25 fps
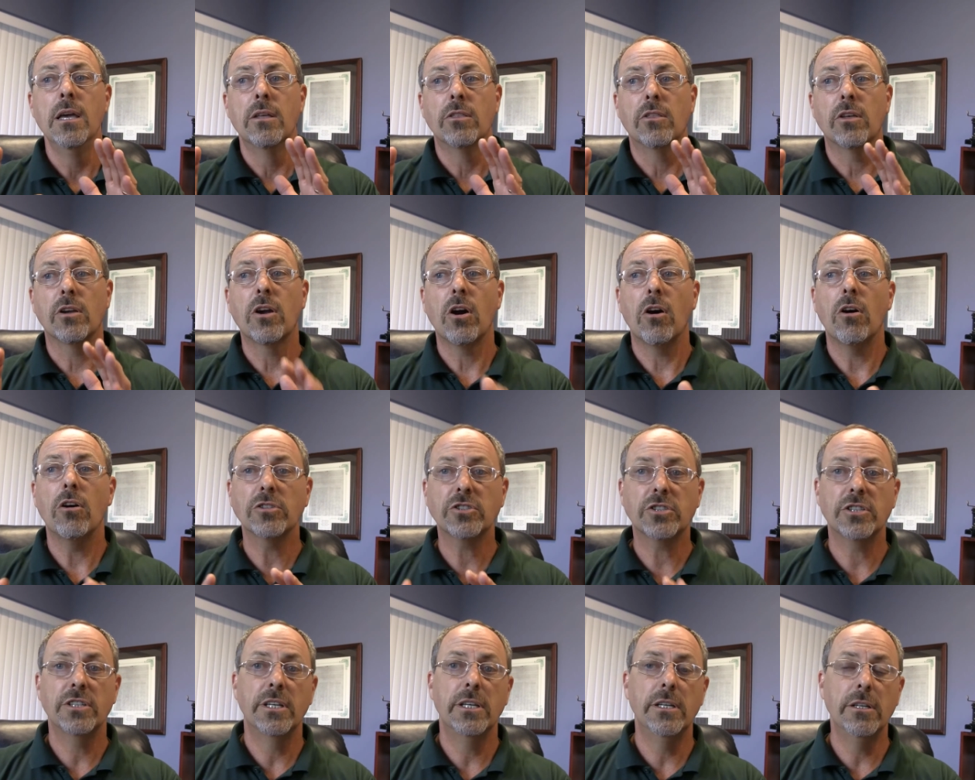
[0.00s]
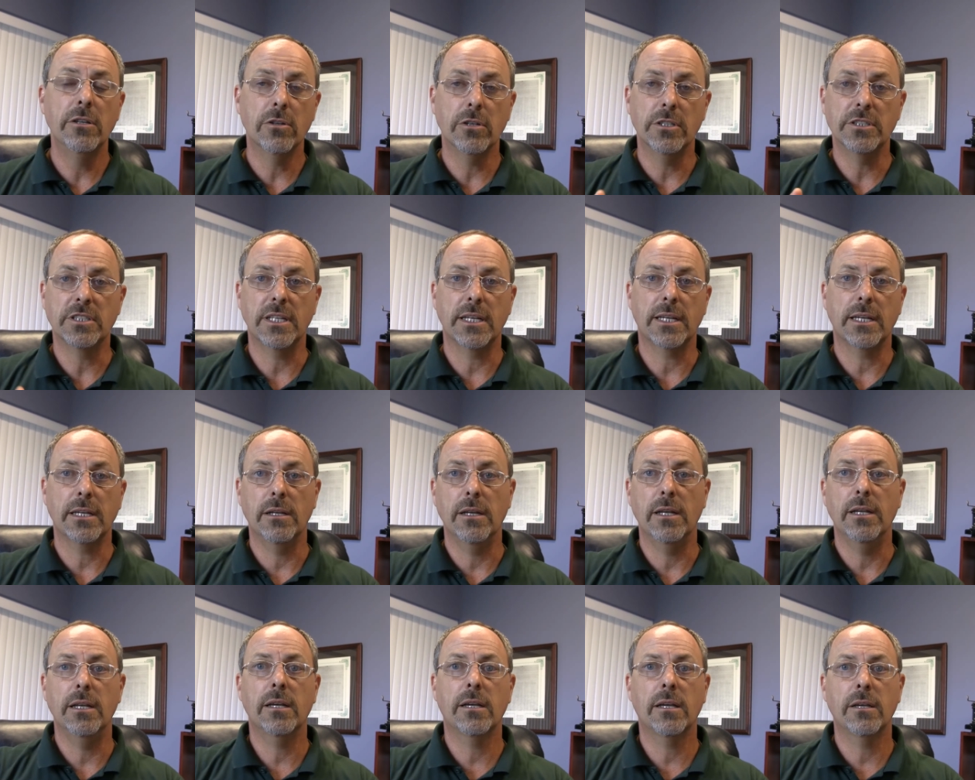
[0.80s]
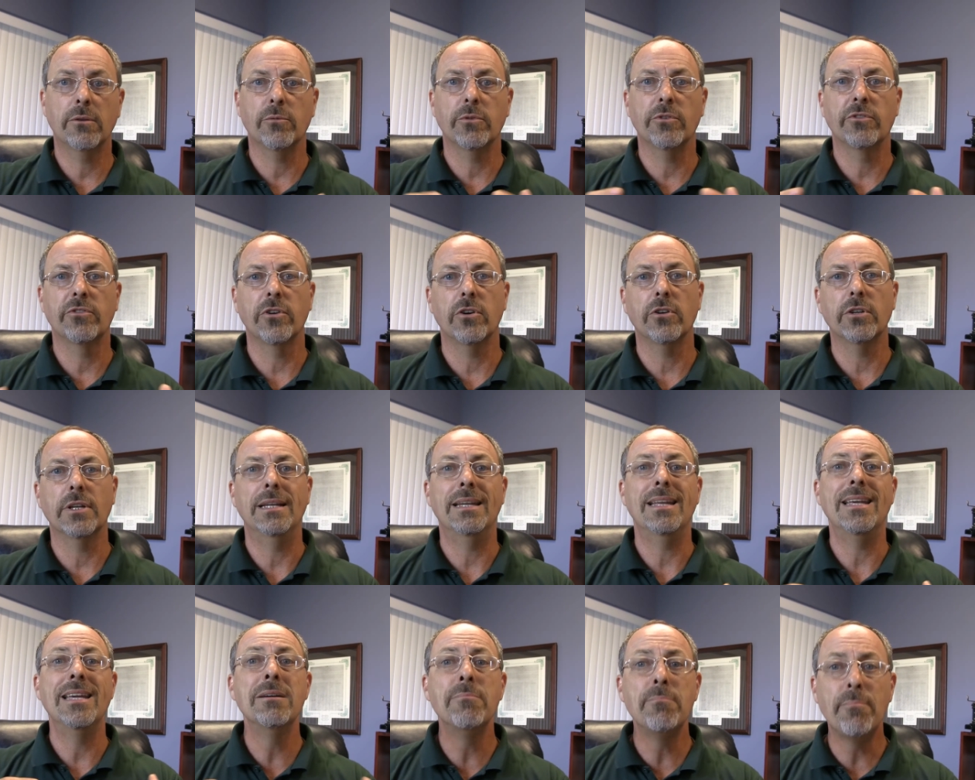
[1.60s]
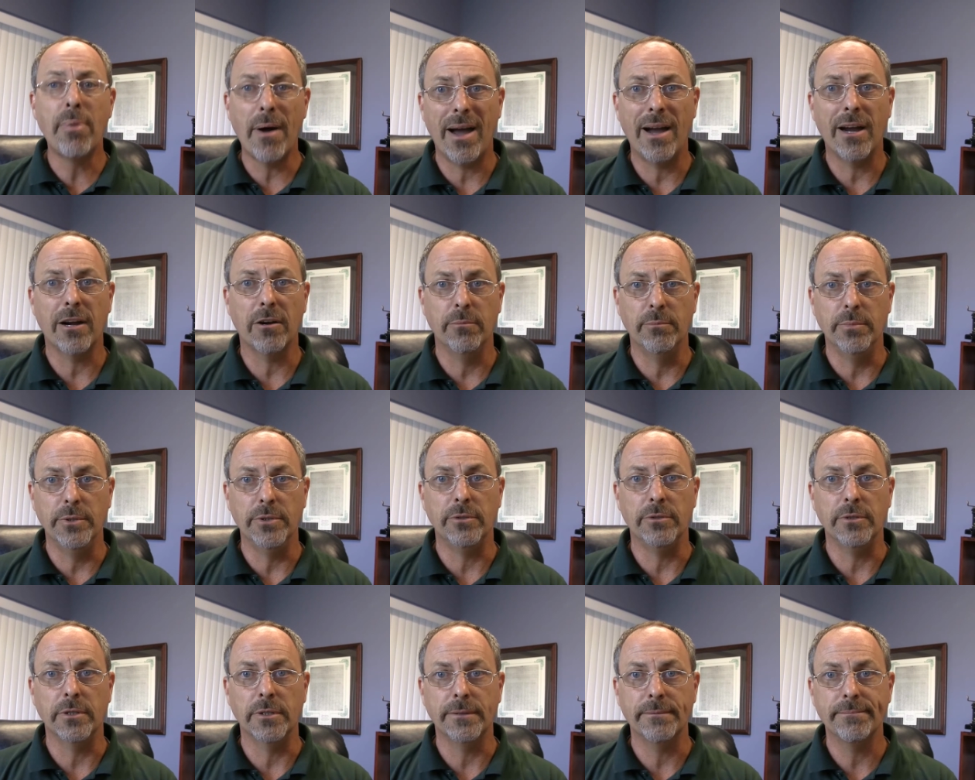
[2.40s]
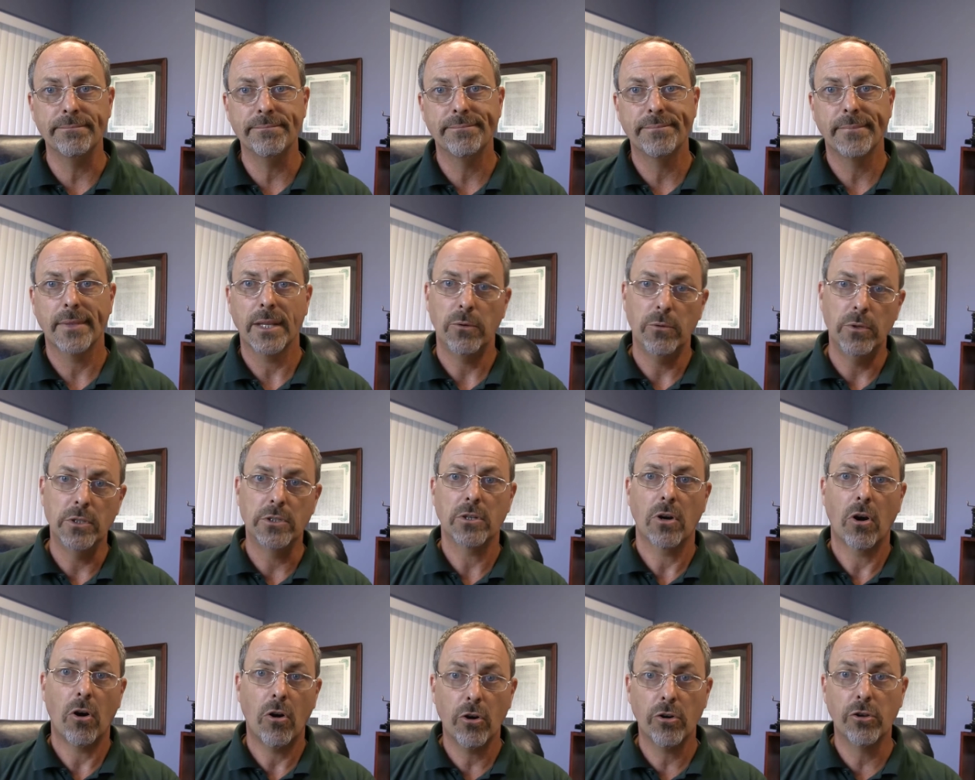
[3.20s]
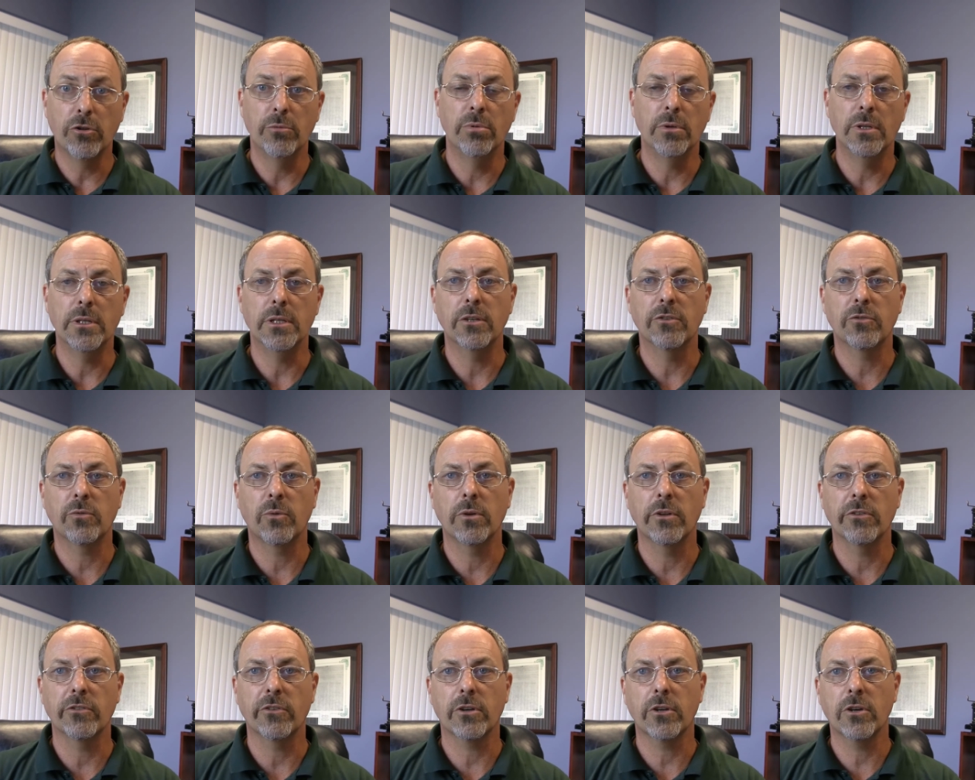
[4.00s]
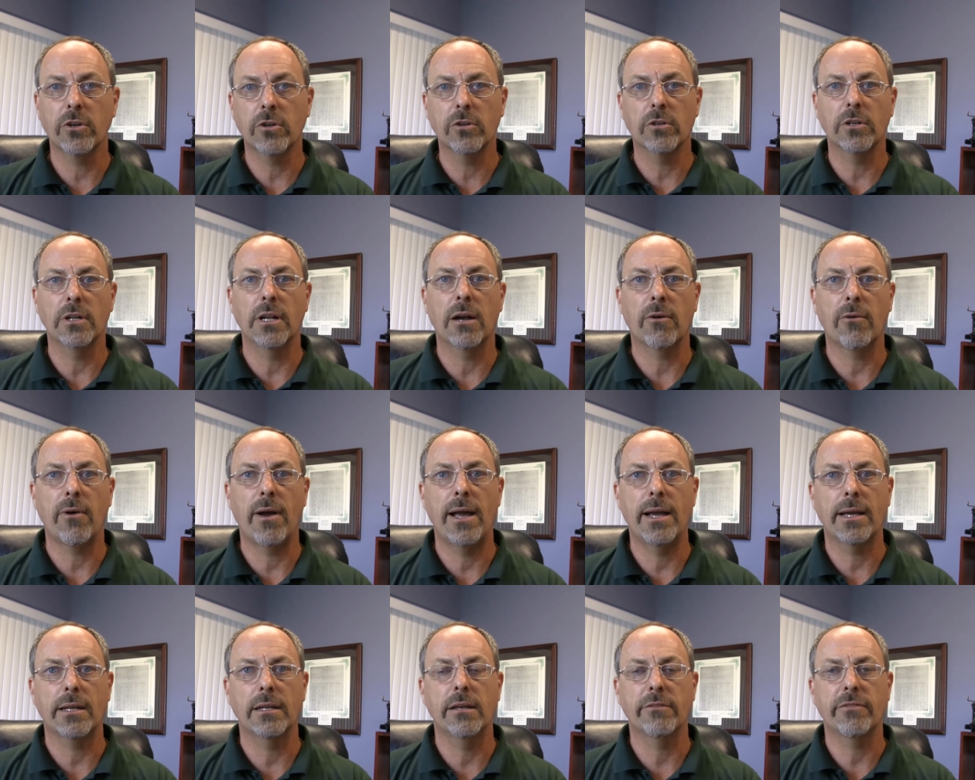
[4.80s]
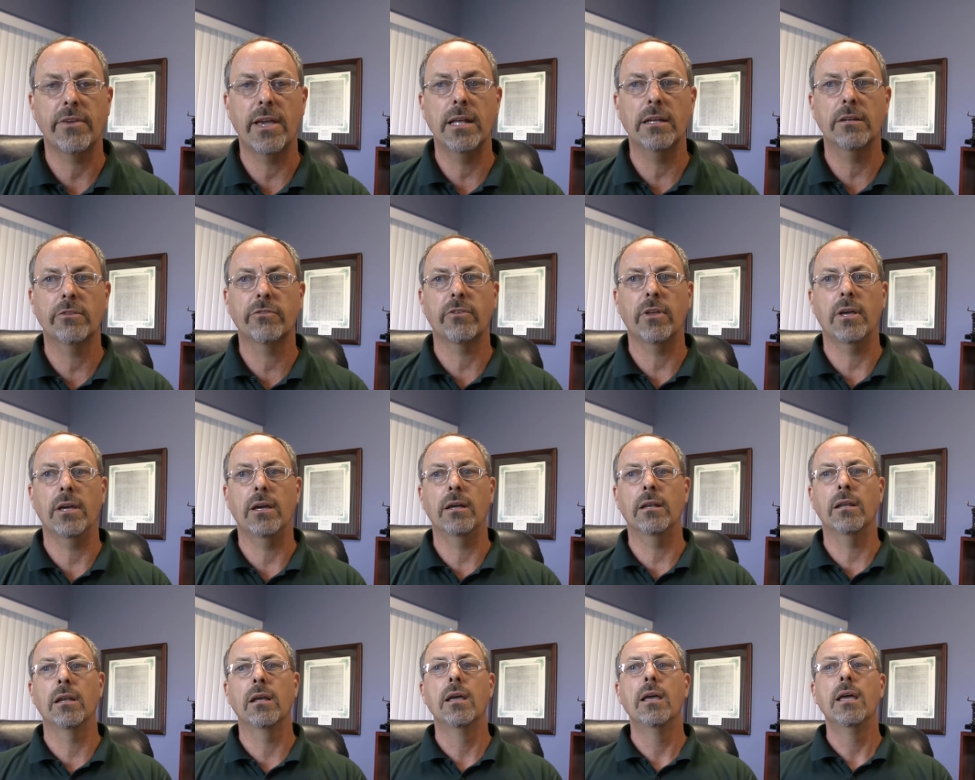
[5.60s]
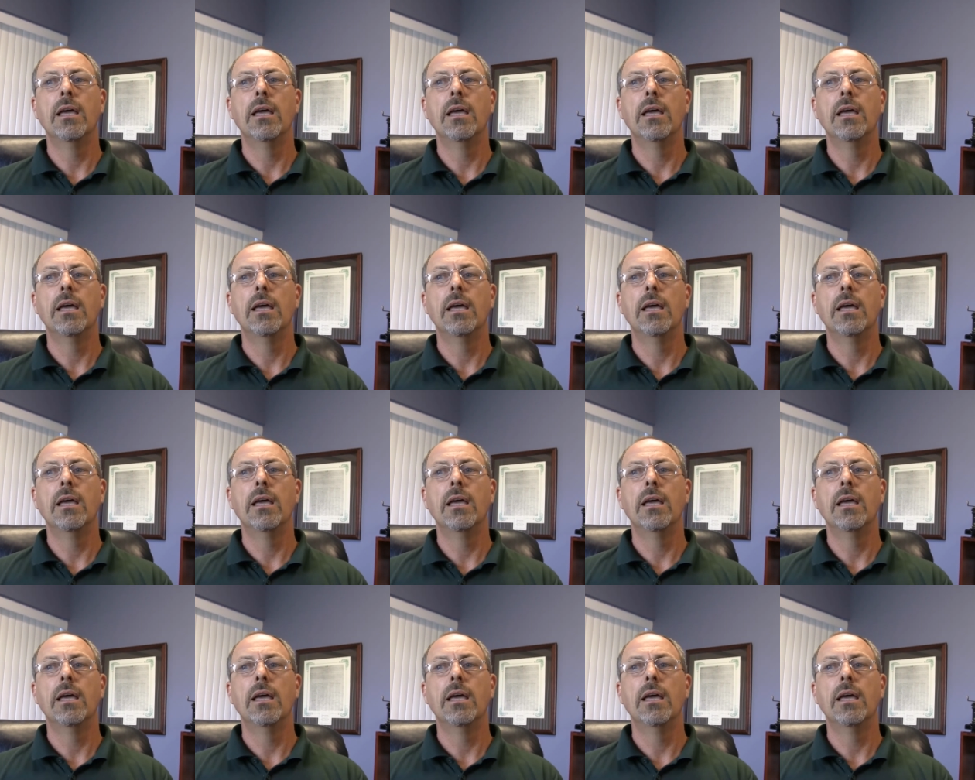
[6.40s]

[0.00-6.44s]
the caution here is that it can result in empire building, which arguably is what has occurred in Iraq and Afghanistan,